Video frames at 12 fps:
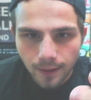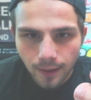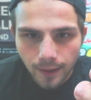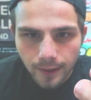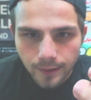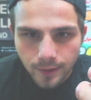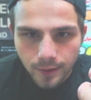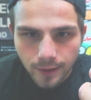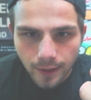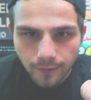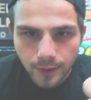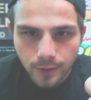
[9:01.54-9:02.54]
all right. So
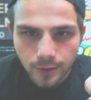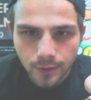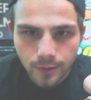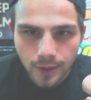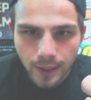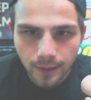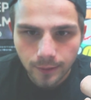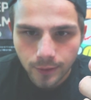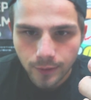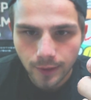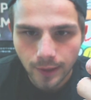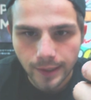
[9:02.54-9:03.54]
you have your two
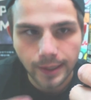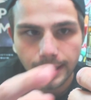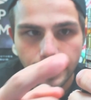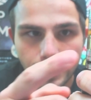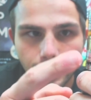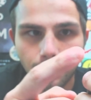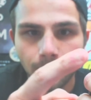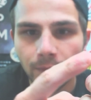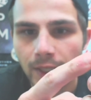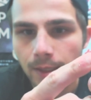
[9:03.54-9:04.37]
channels right here.